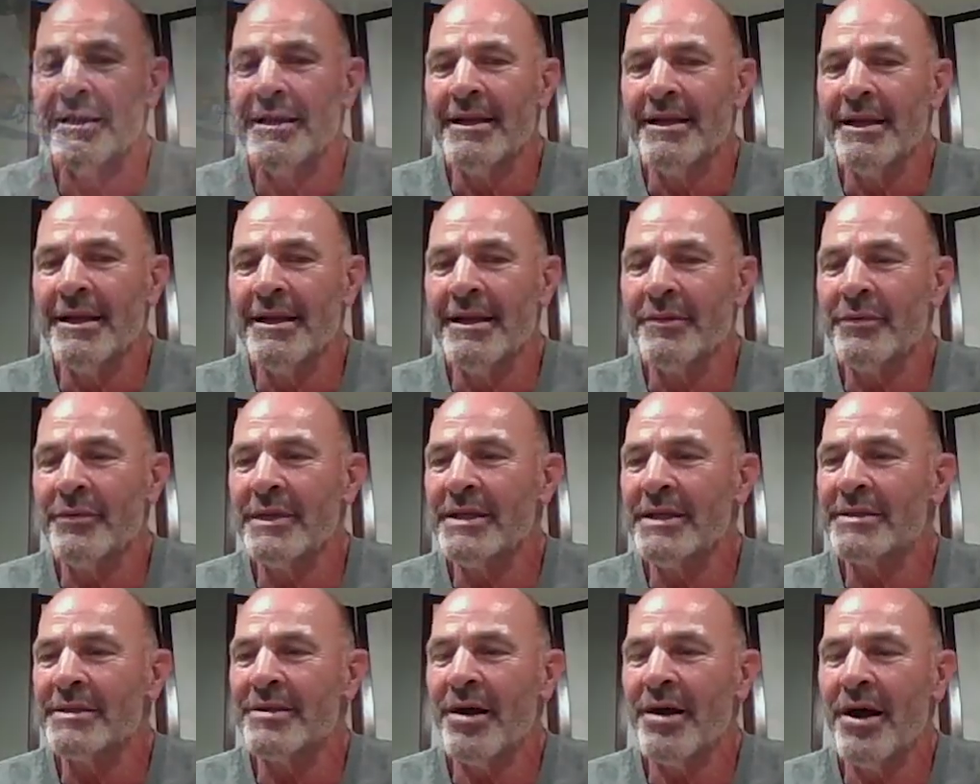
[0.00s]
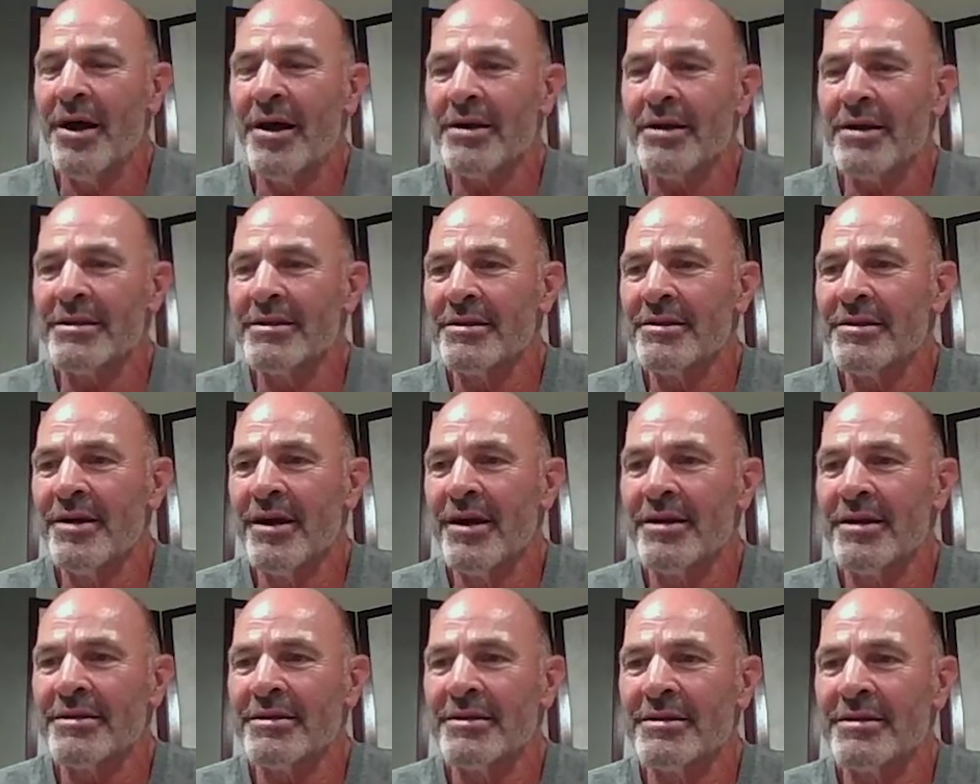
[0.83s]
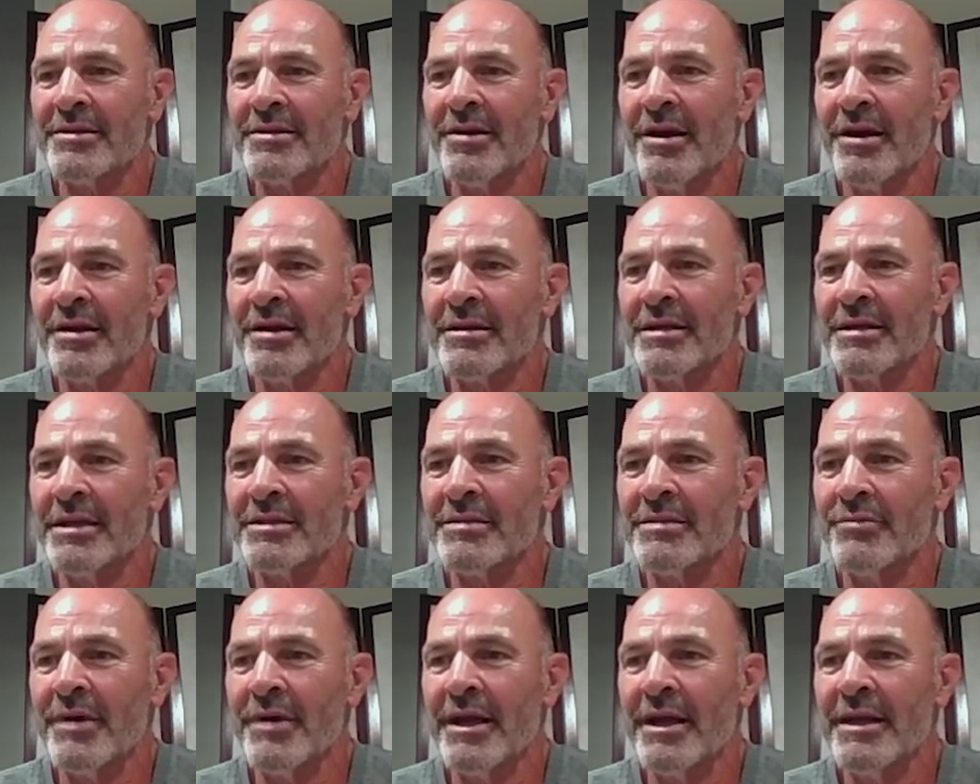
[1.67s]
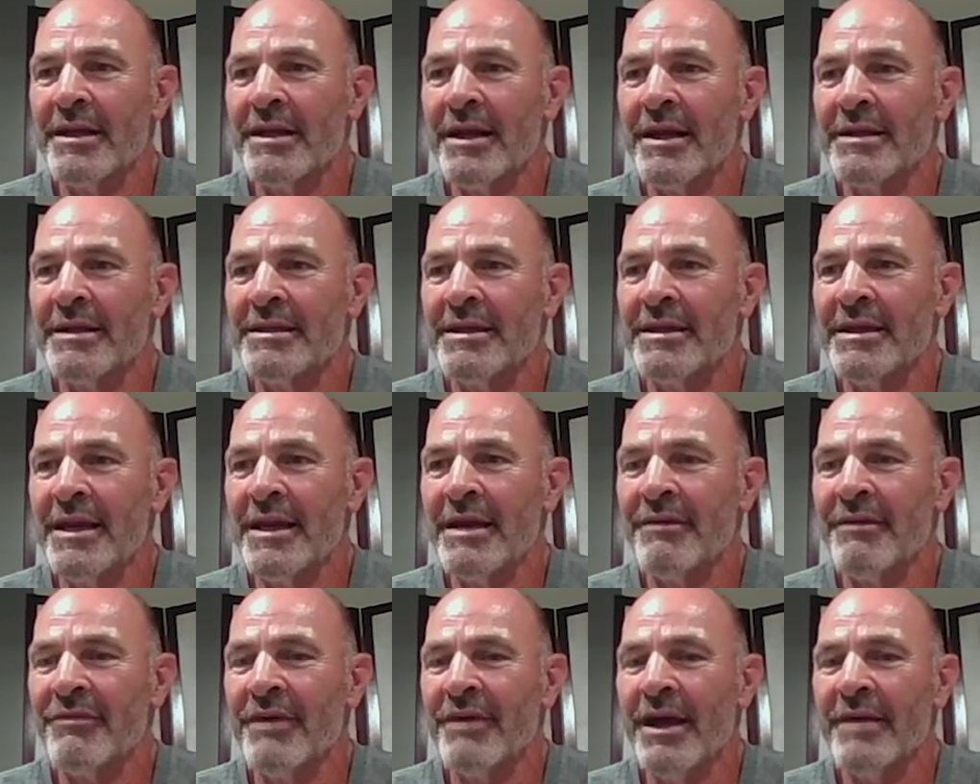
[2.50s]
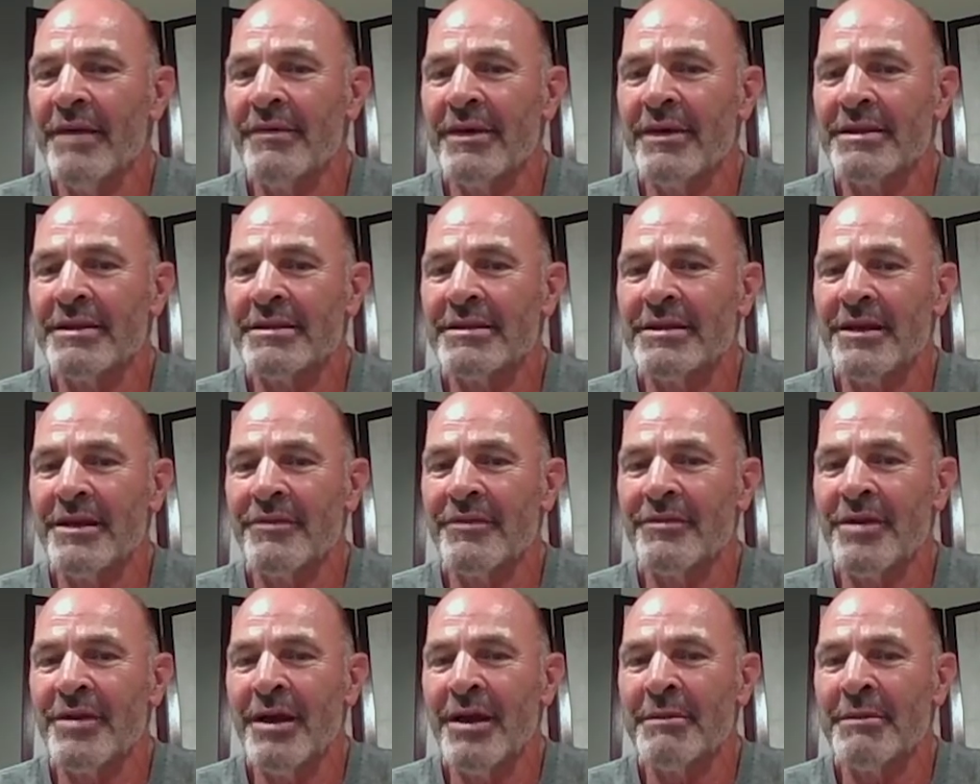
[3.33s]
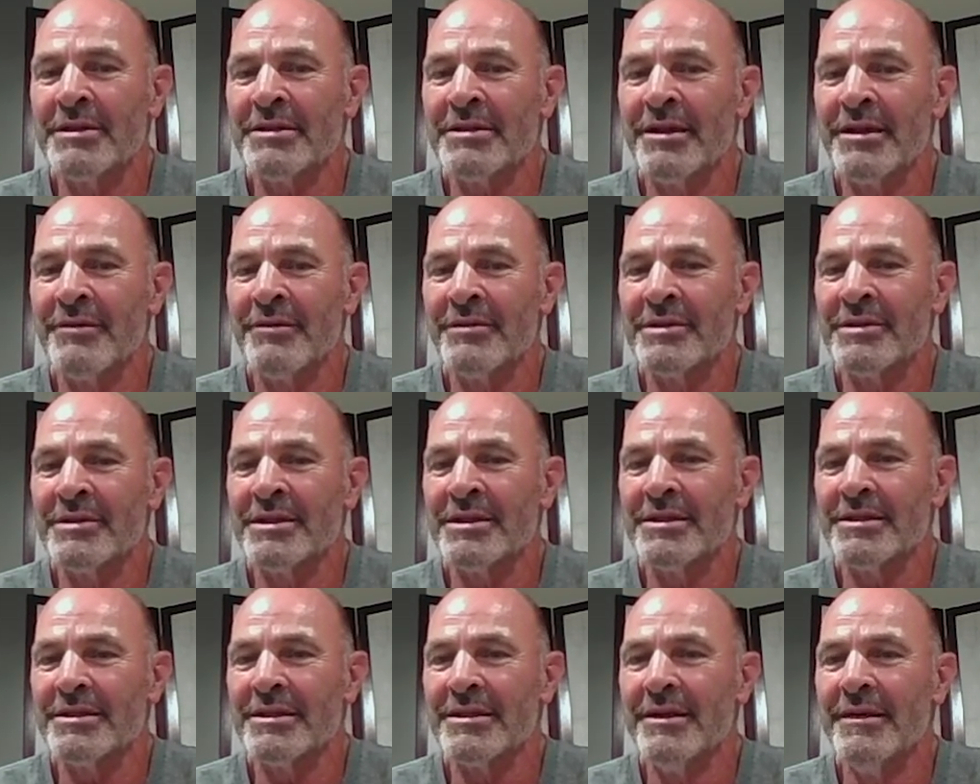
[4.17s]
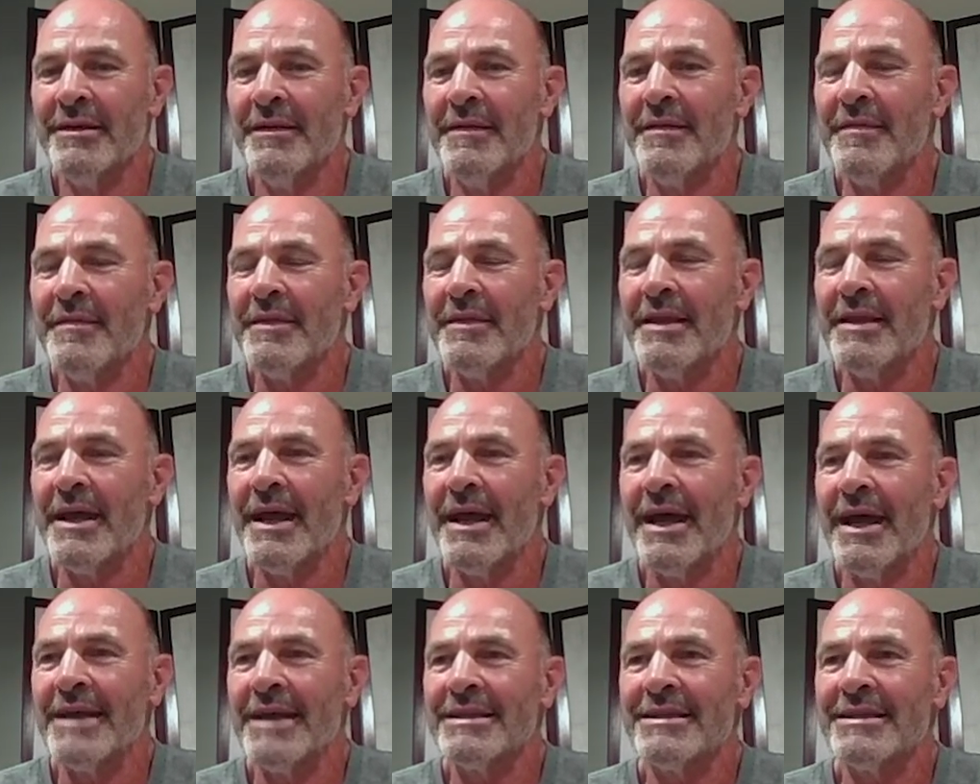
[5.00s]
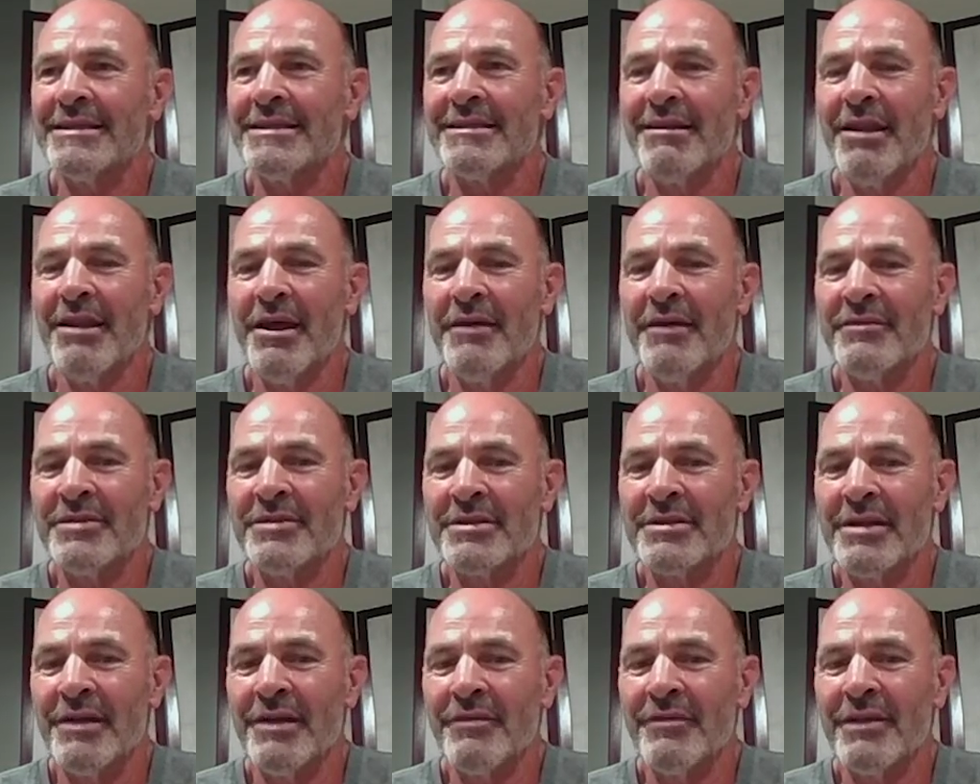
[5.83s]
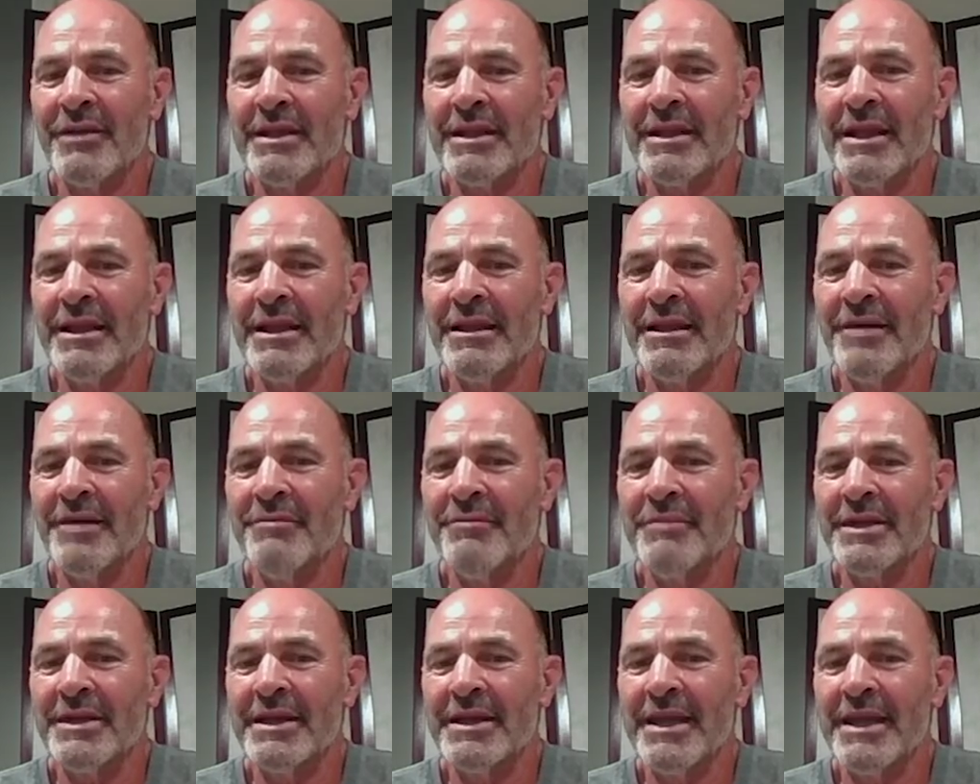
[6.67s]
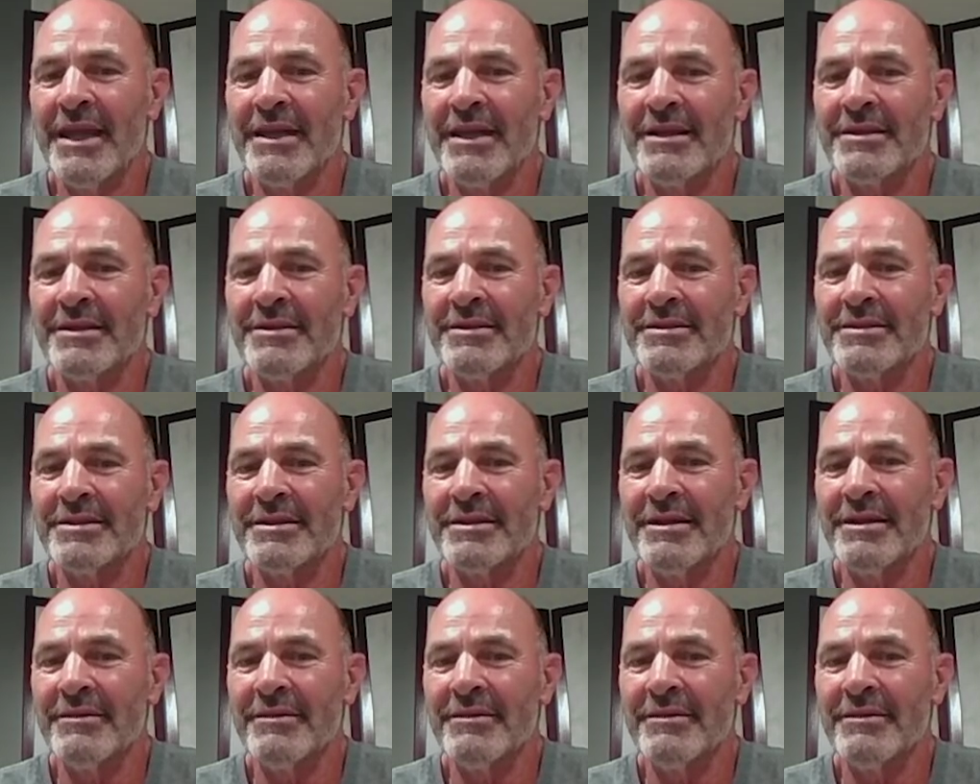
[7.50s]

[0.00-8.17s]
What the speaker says: And we talked and talked and talked. That's why in 1985 I self-taught myself. I just love stuff like that. I love mechanical stuff.